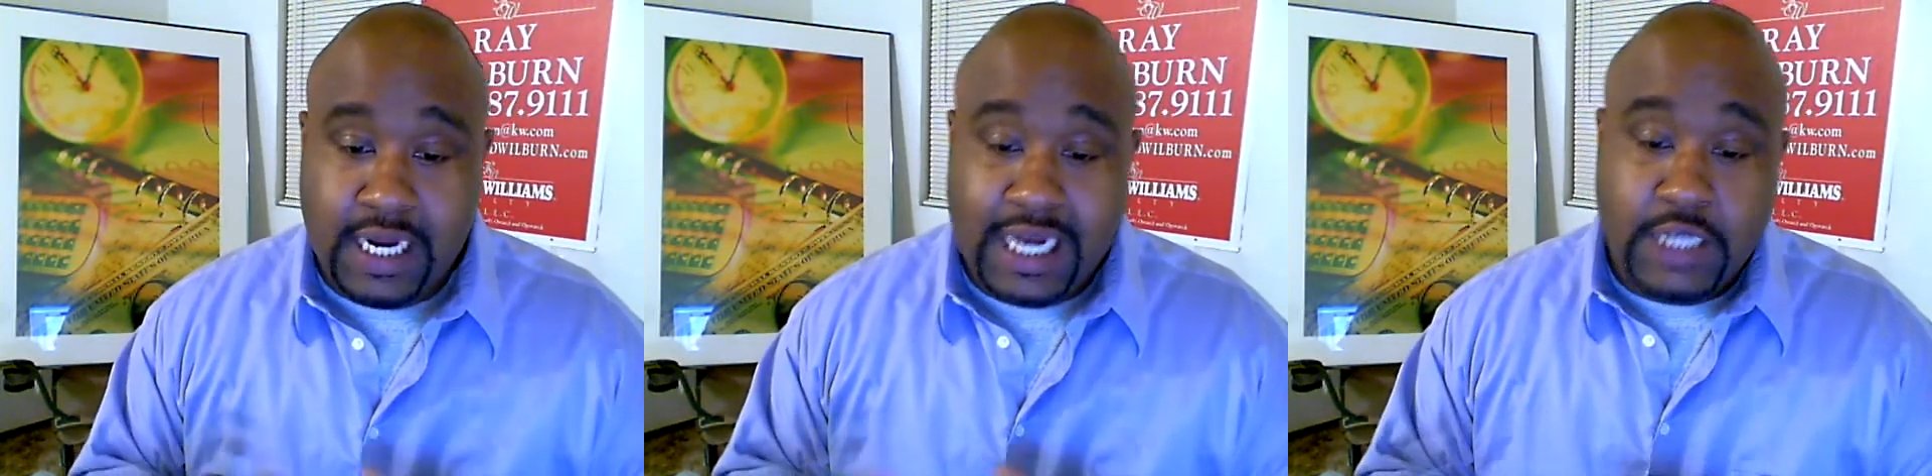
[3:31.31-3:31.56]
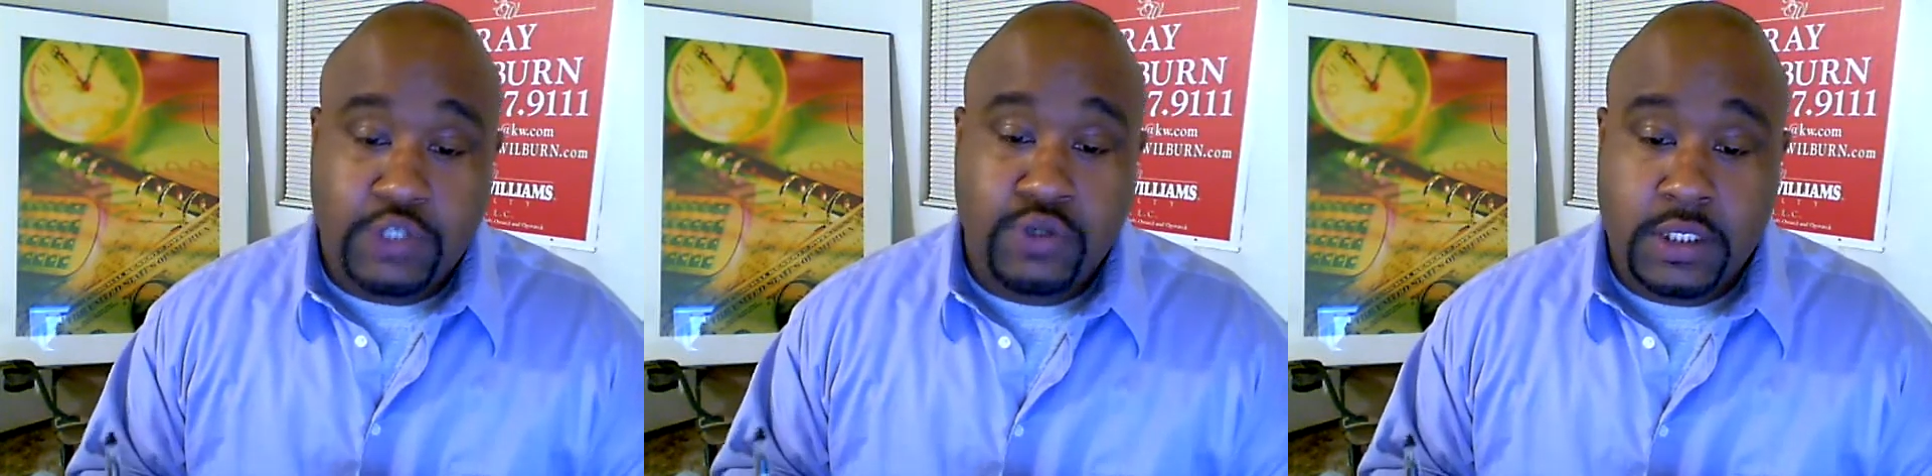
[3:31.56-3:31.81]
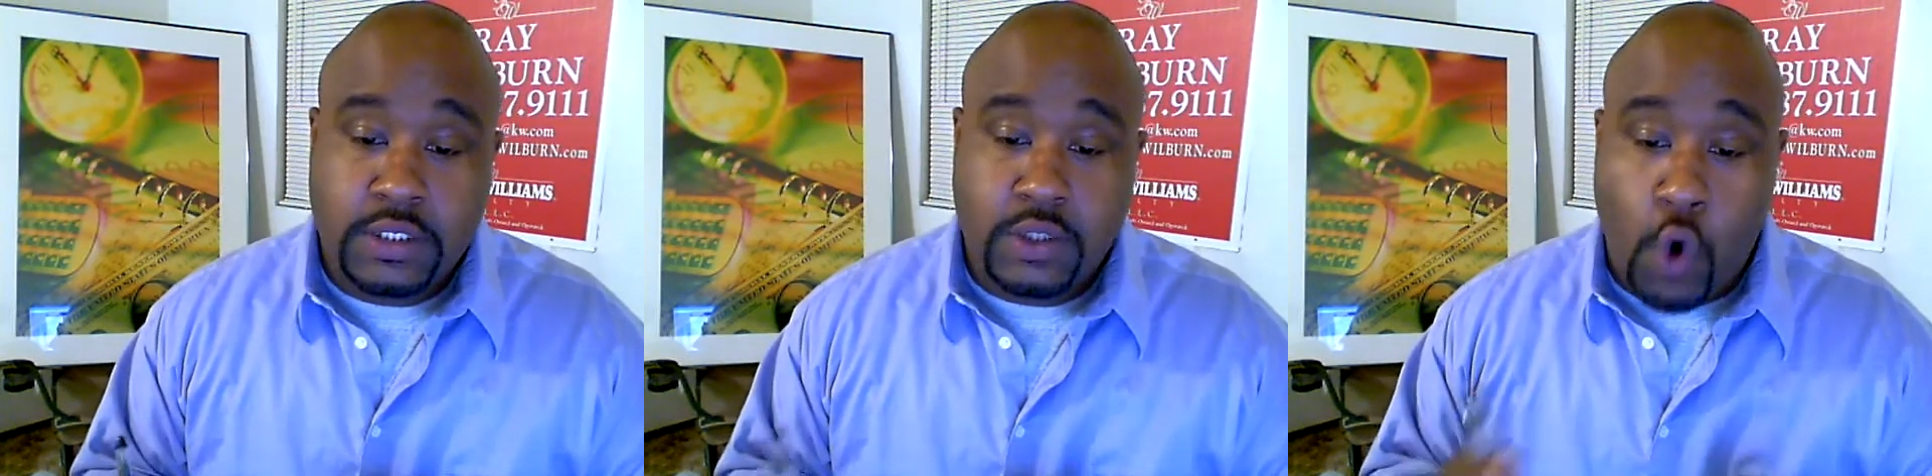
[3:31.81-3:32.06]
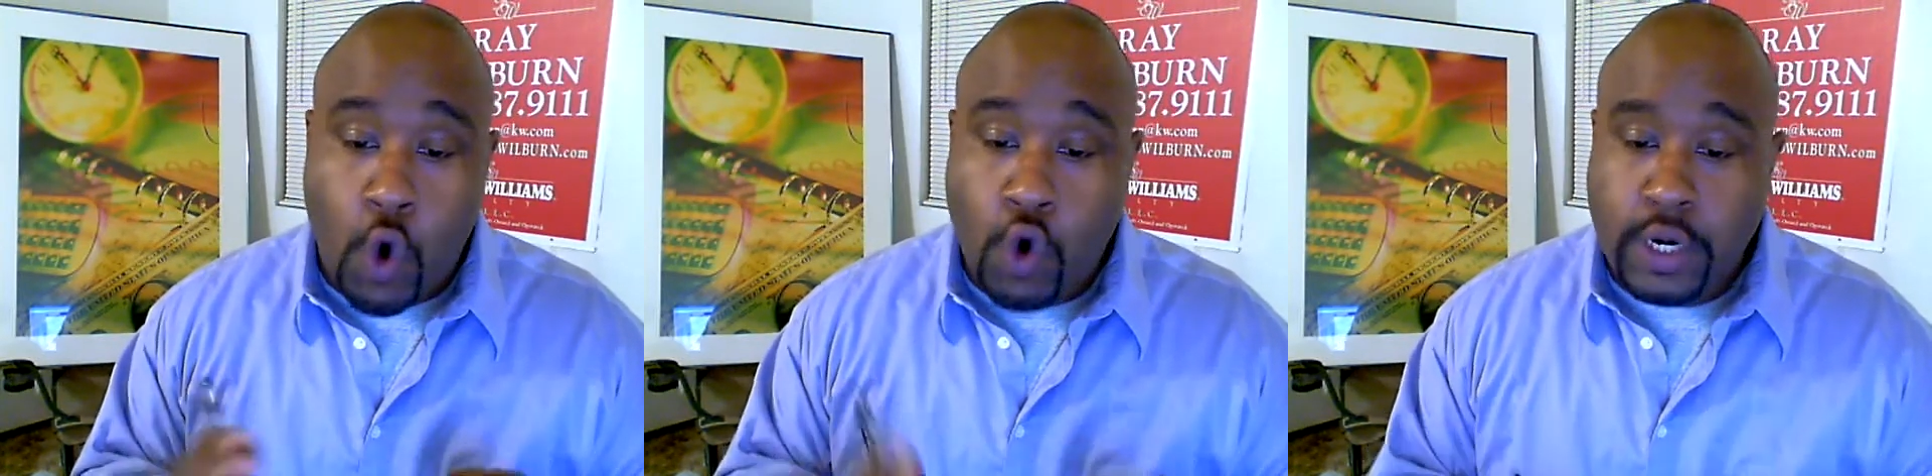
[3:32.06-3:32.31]
interest,
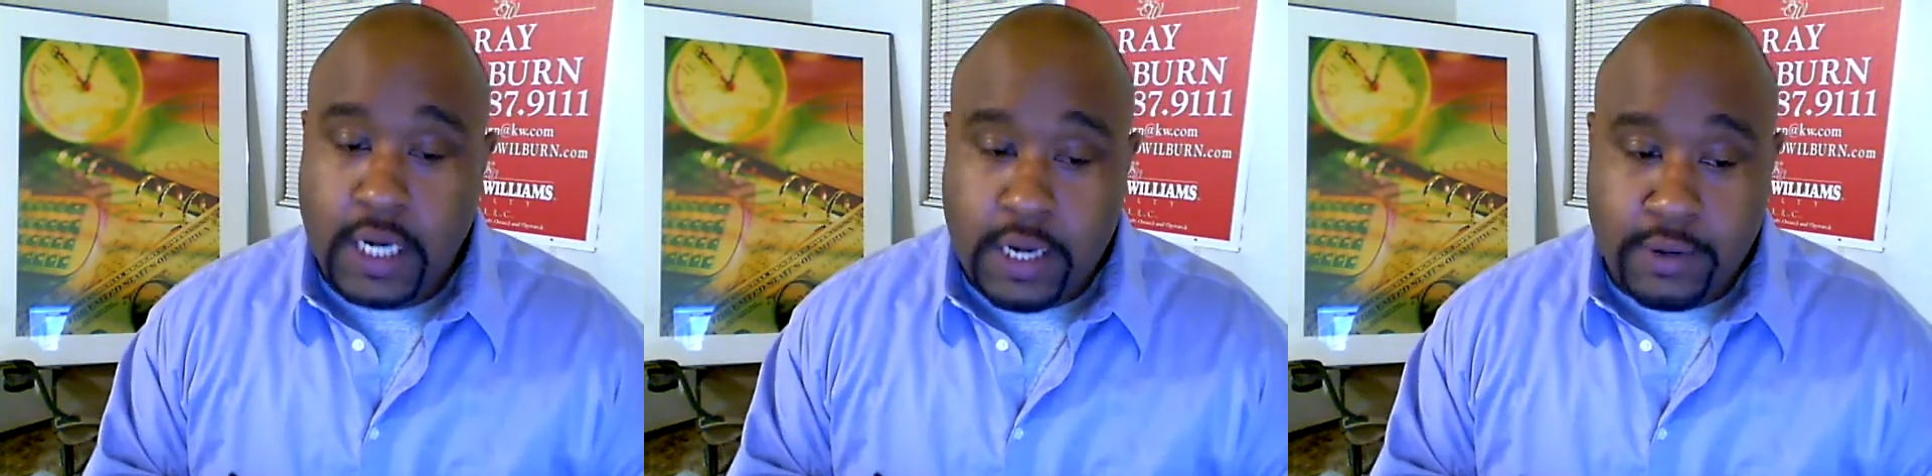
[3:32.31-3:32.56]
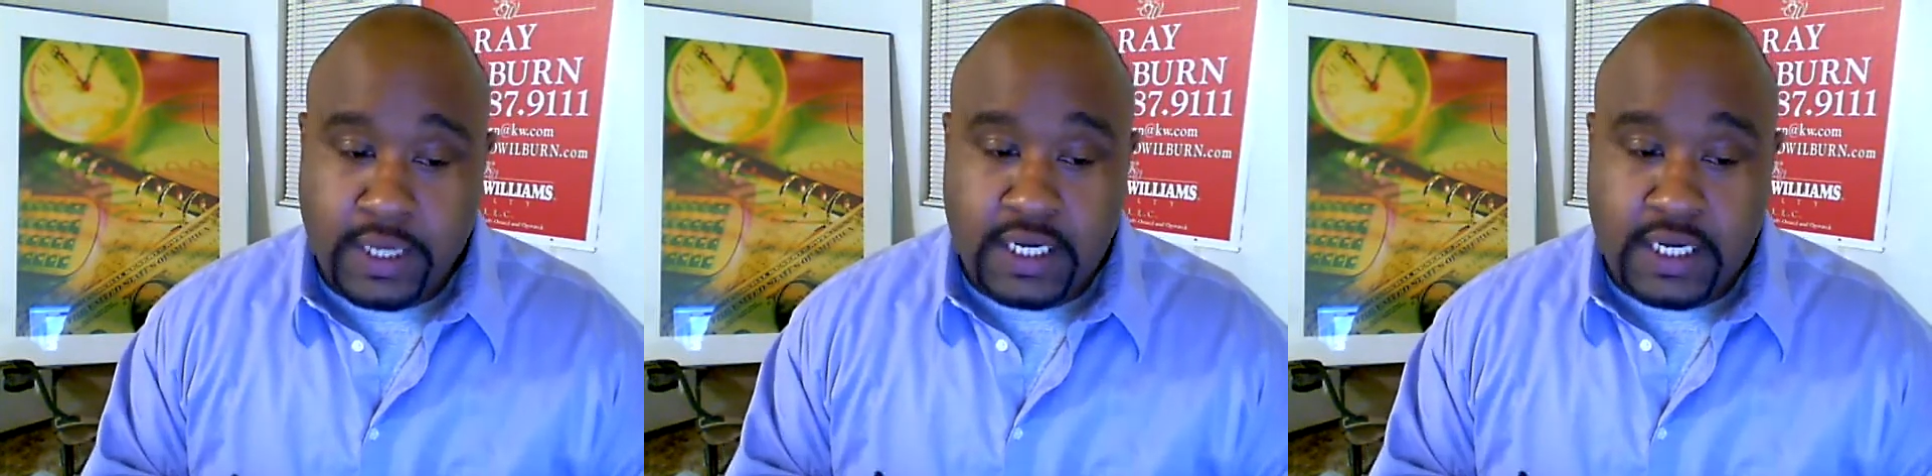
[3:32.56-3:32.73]
ordinary